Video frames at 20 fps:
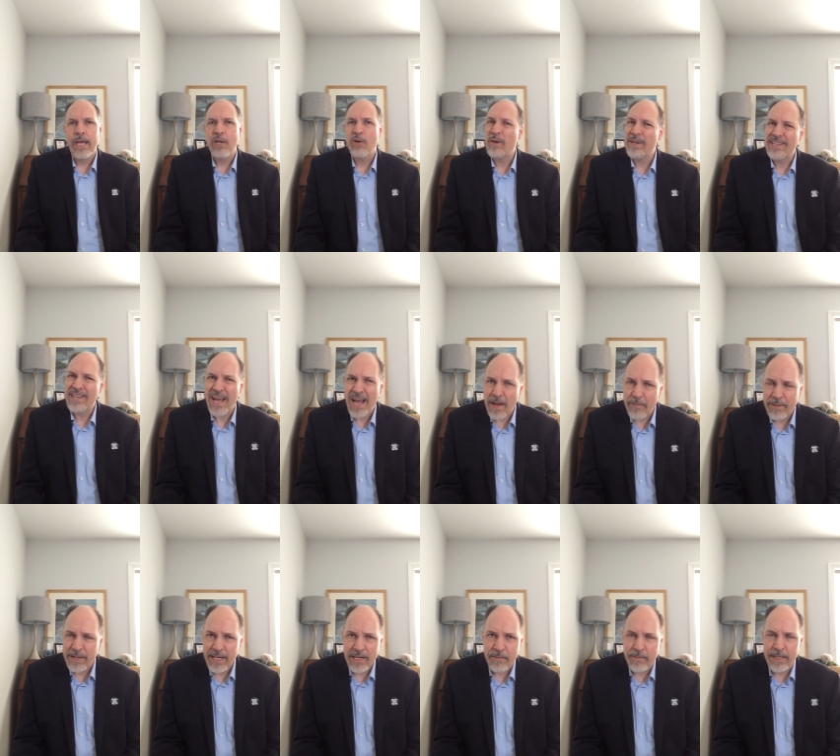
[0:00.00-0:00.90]
Quit
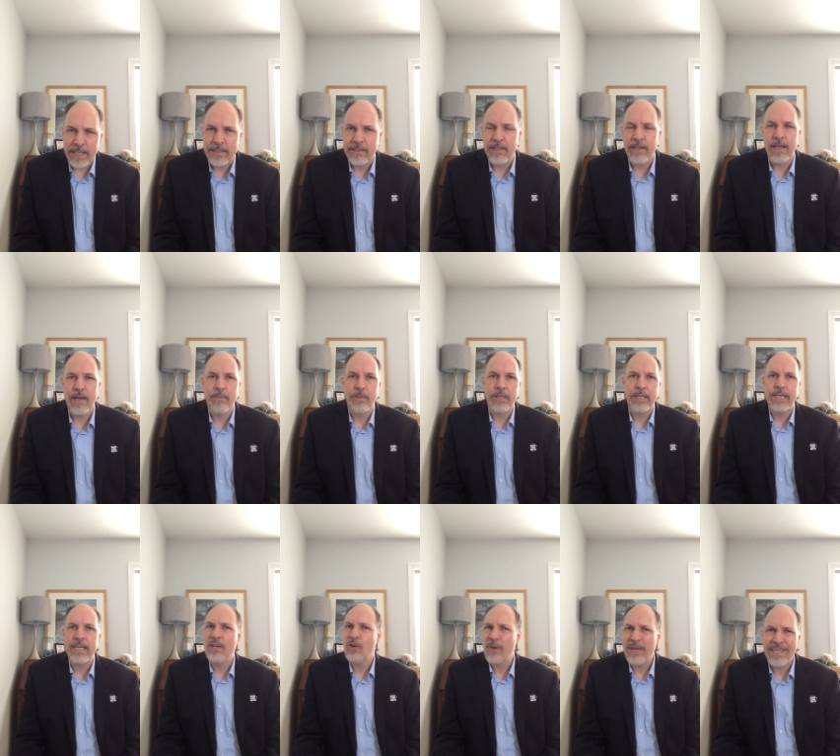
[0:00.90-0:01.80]
copying me, said
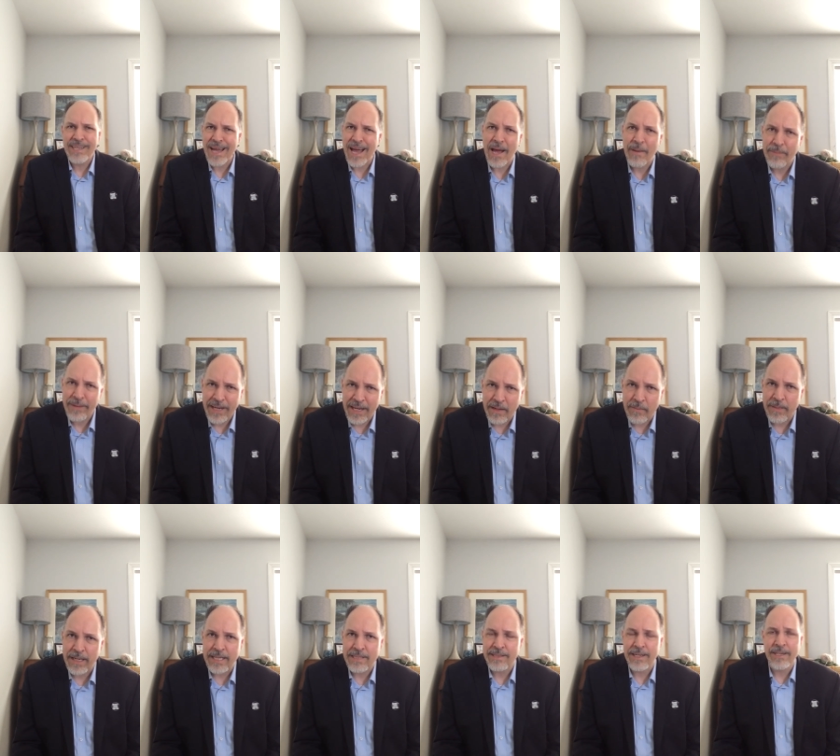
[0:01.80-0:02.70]
Emily. Quit
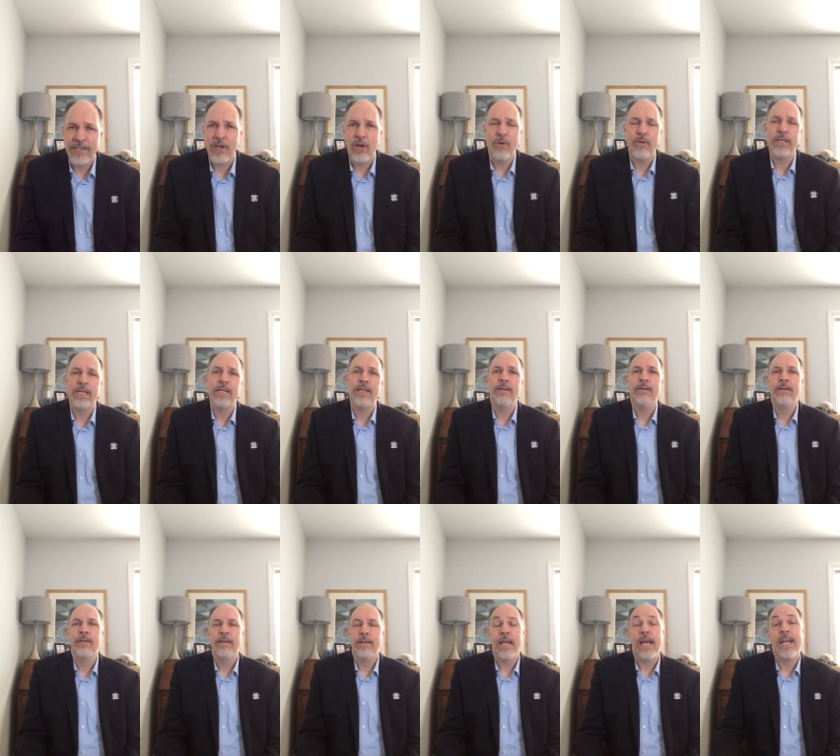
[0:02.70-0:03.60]
copying me, said Cody.
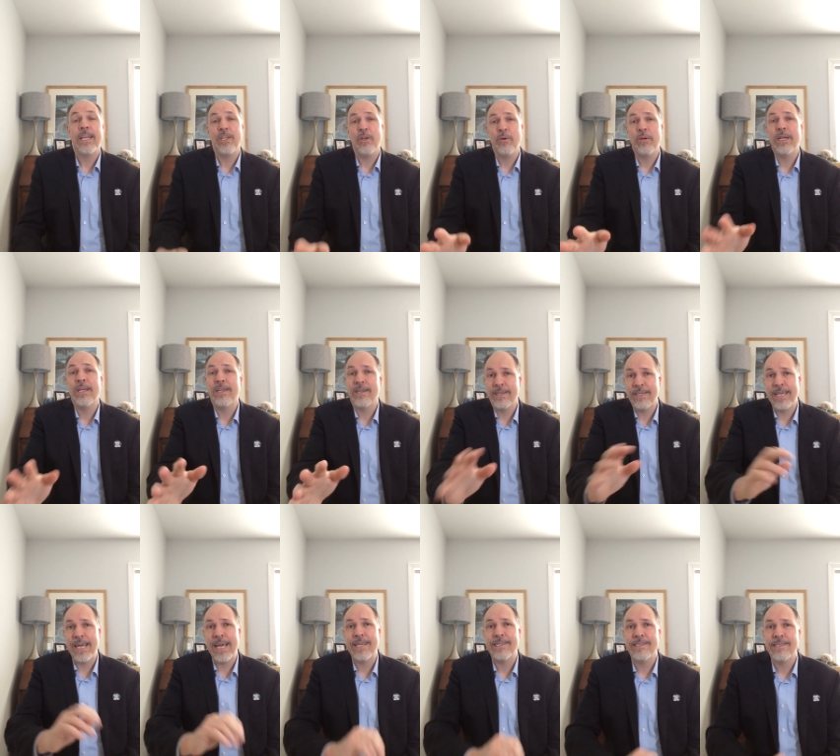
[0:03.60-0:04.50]
And you can
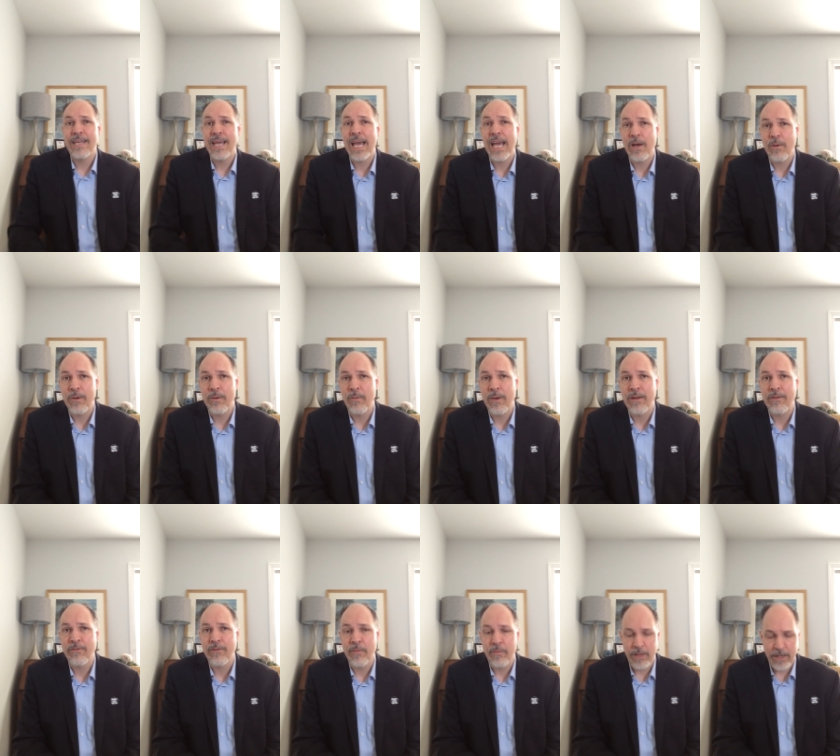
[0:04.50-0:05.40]
guess how it
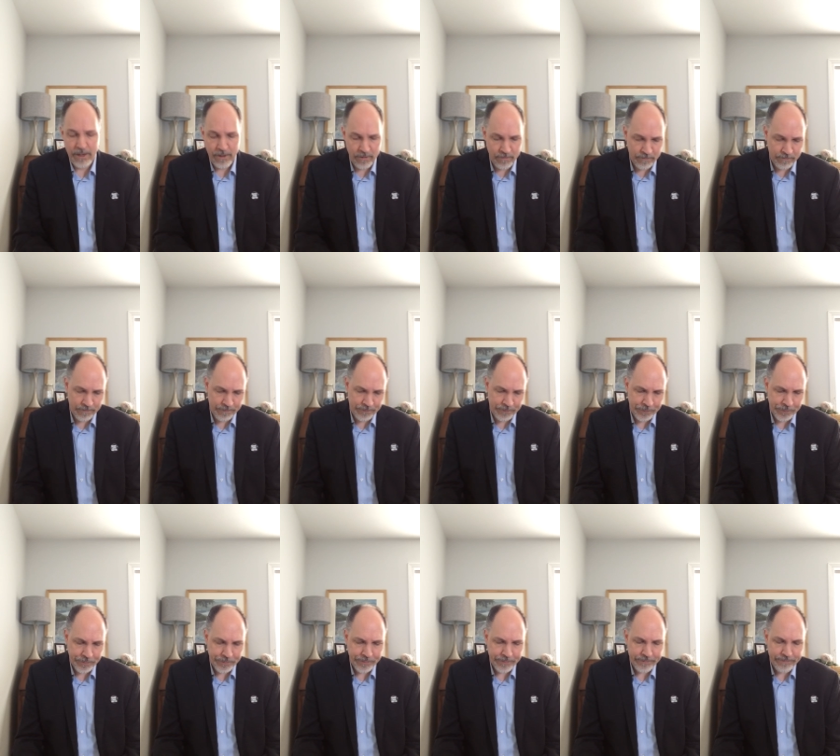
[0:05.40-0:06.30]
went from there.
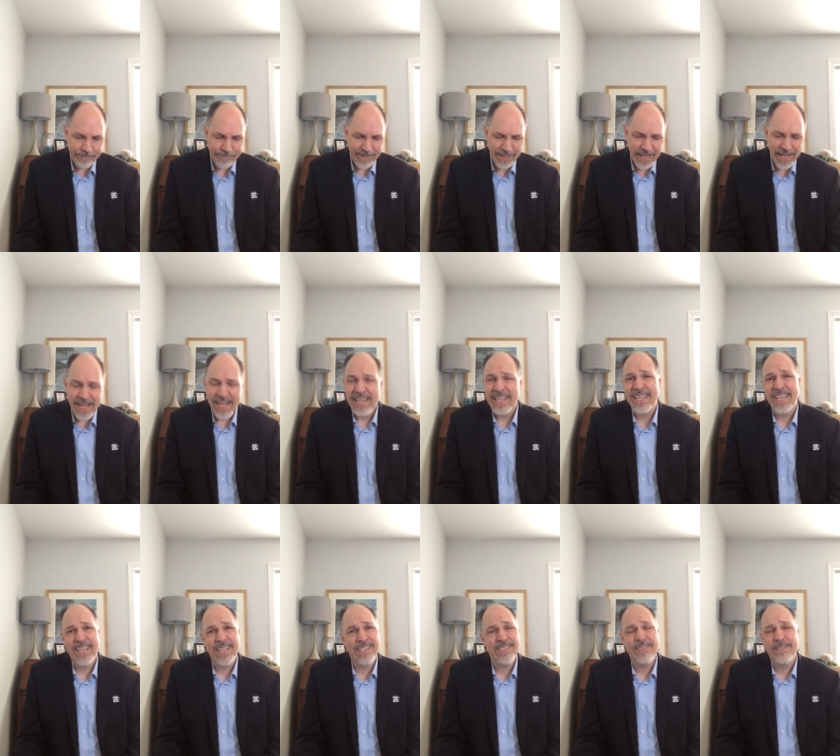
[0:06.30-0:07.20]

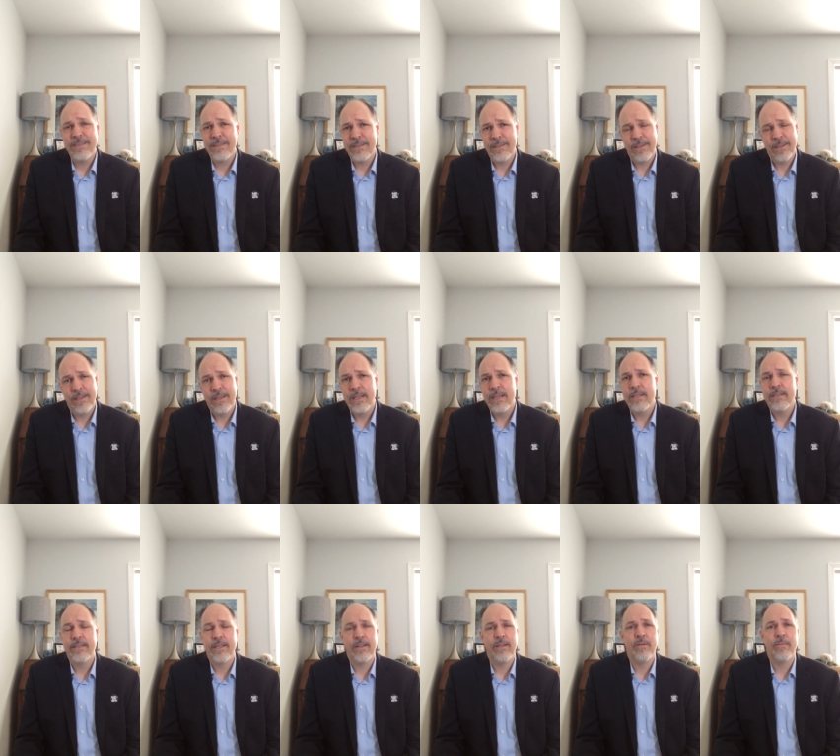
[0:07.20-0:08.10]
Kids,
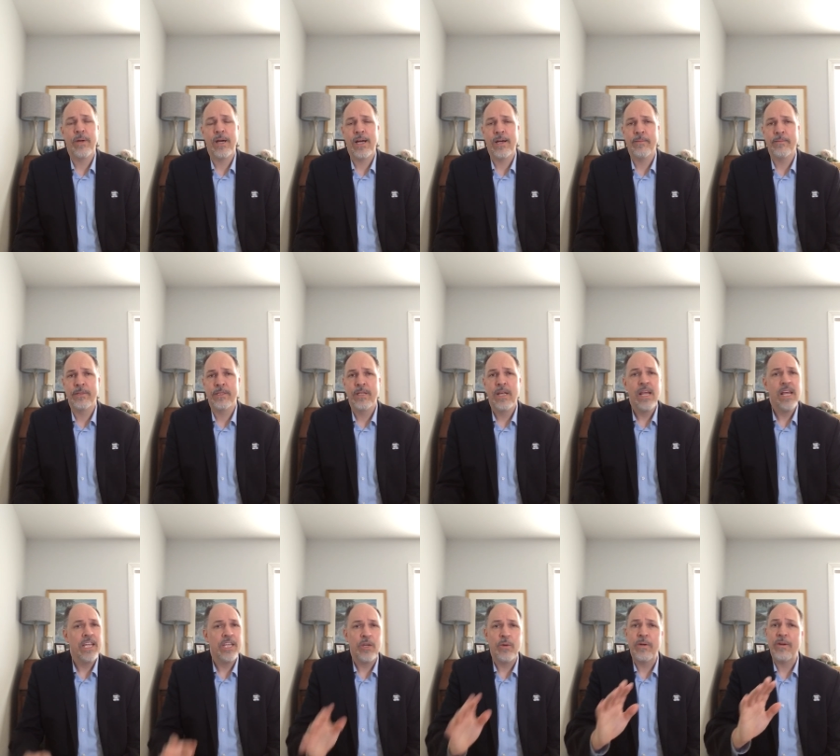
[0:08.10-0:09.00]
said their moms,
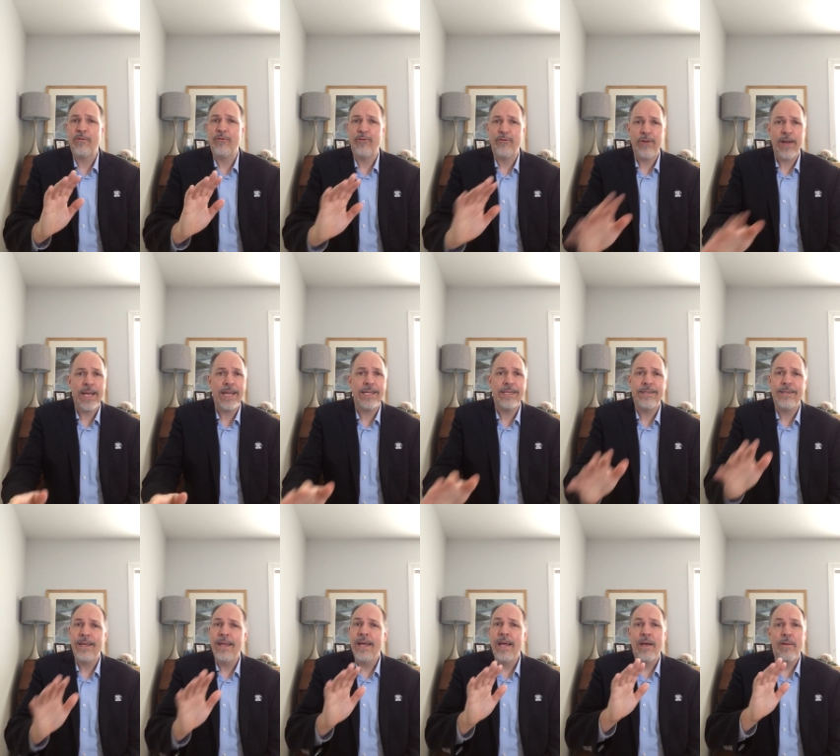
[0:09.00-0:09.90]
you can fight,